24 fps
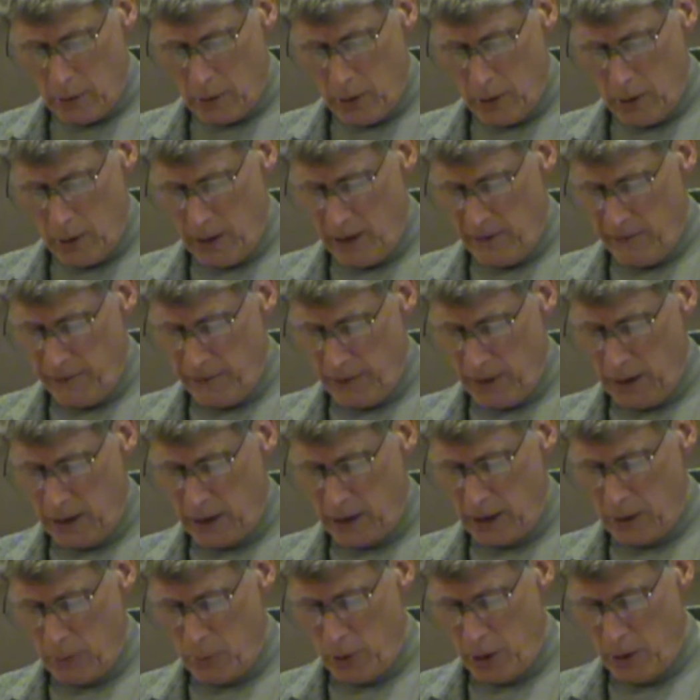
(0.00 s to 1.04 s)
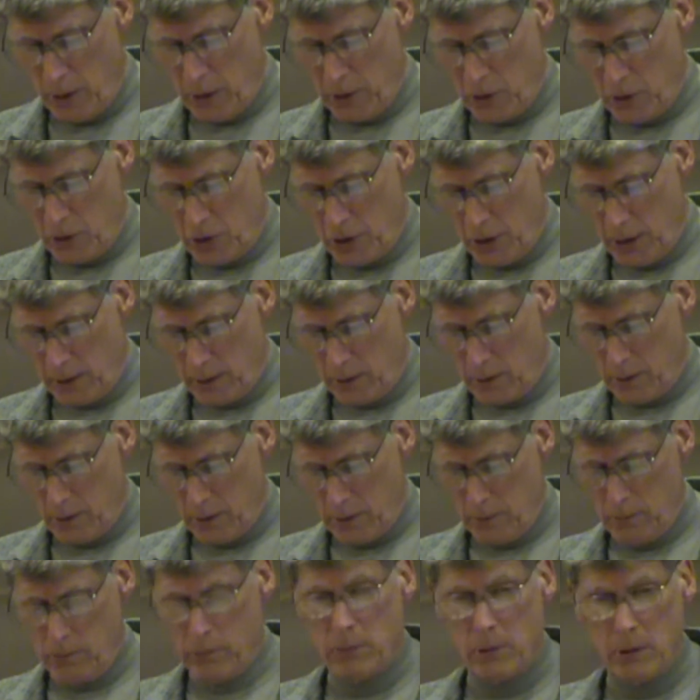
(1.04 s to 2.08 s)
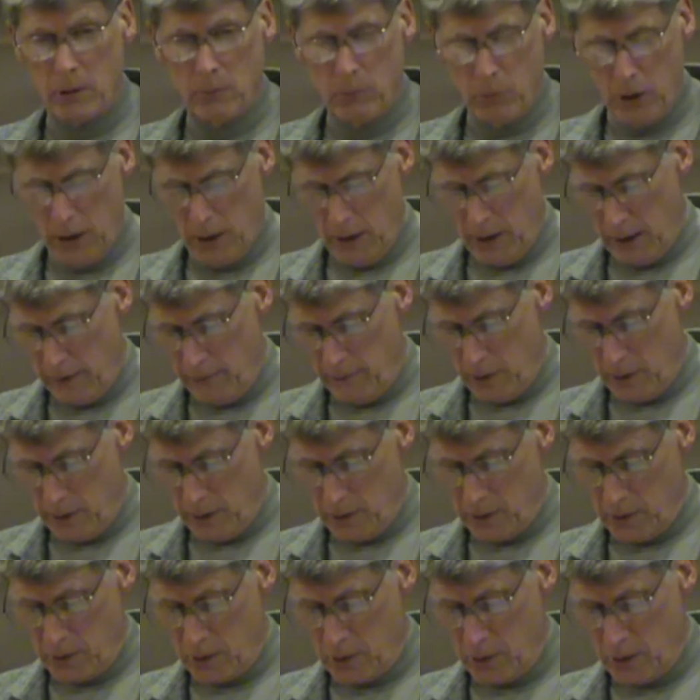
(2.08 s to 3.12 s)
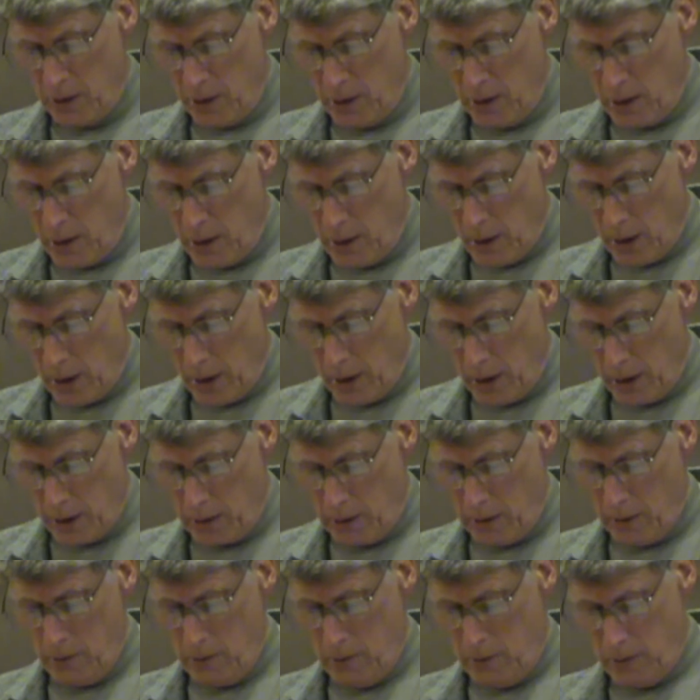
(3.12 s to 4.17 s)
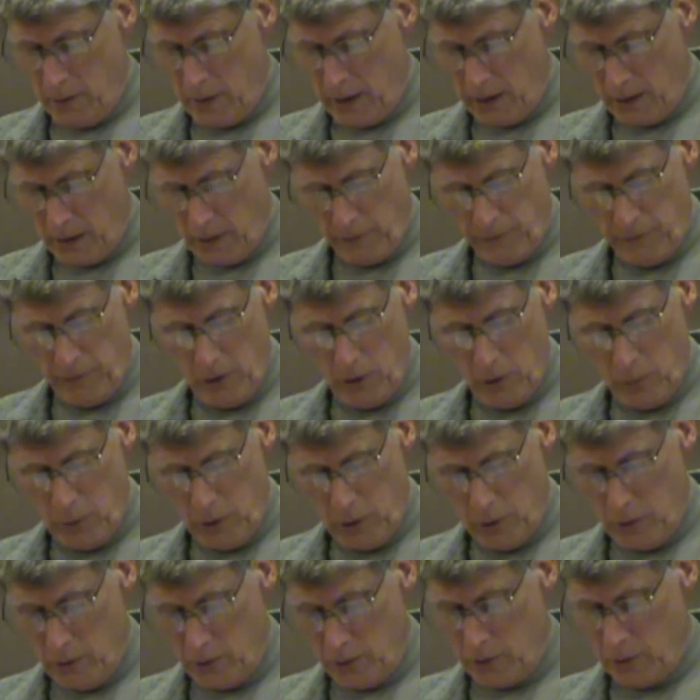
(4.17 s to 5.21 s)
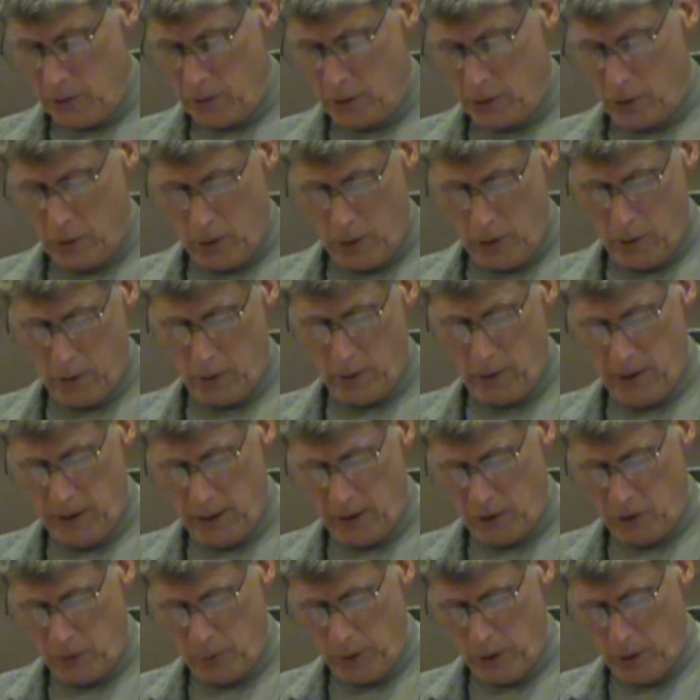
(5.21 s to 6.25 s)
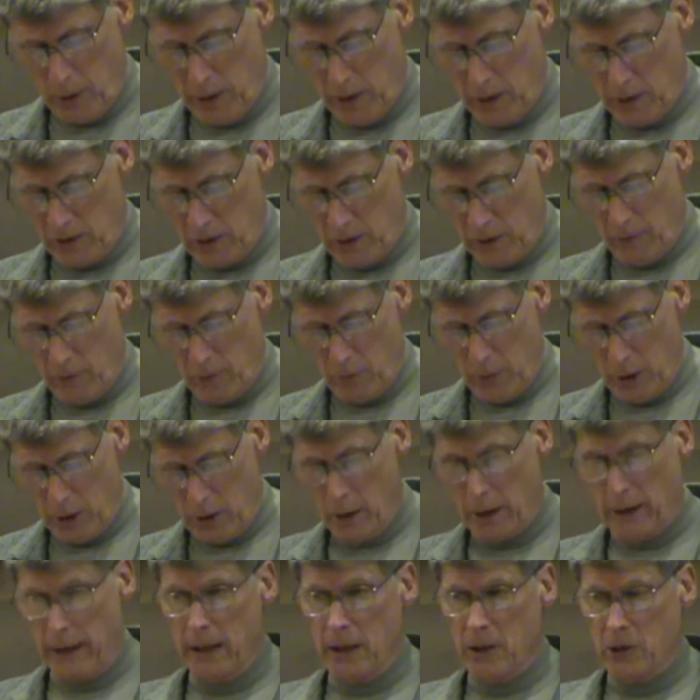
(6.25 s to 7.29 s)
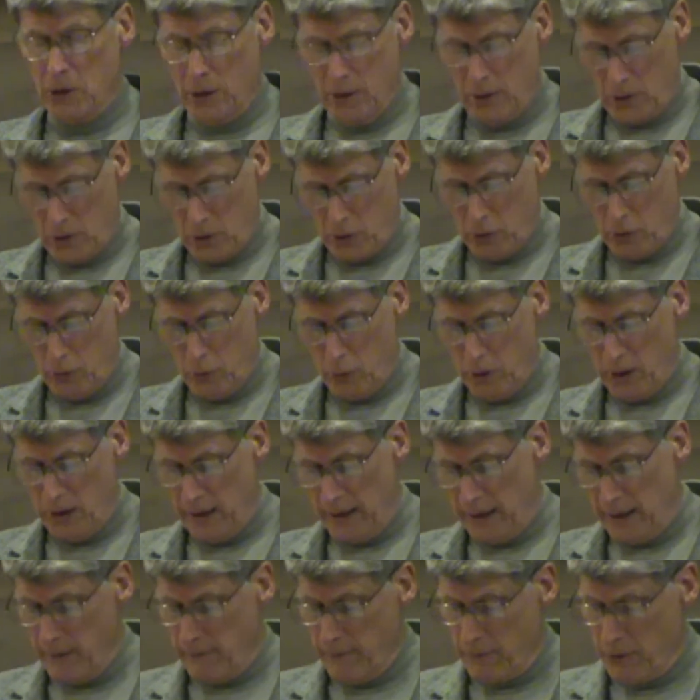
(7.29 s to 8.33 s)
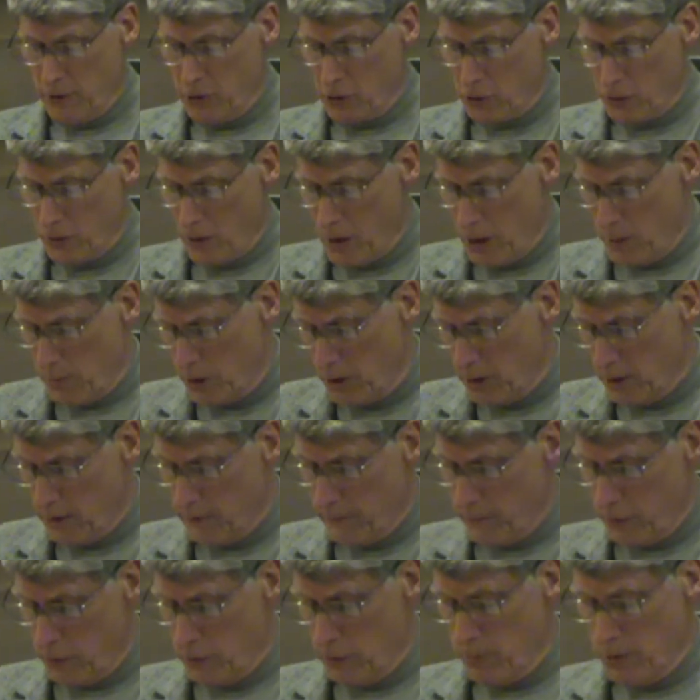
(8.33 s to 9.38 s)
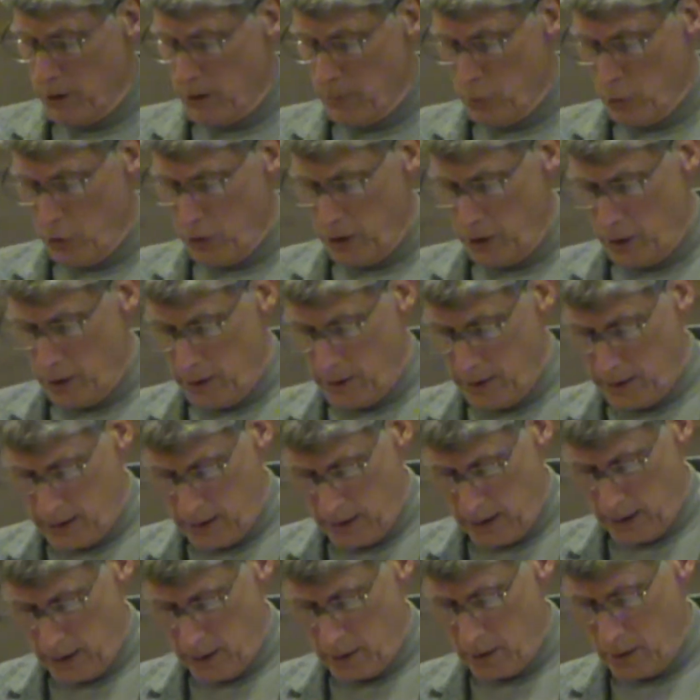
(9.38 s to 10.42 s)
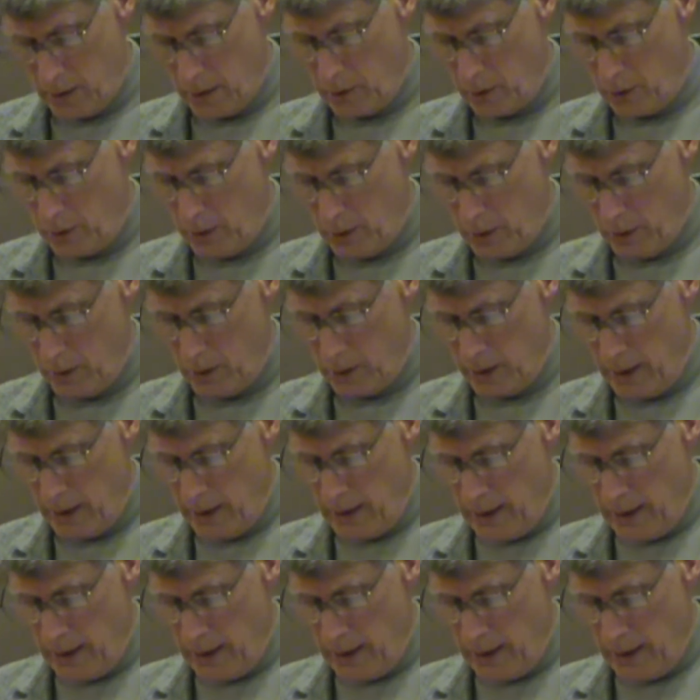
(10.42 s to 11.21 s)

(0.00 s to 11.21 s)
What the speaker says: Laurie Fink and Martin Shifter, medievalists, argue that the film uses, quote, the experience of the Middle Ages to relieve the trauma of urban modernity, unquote,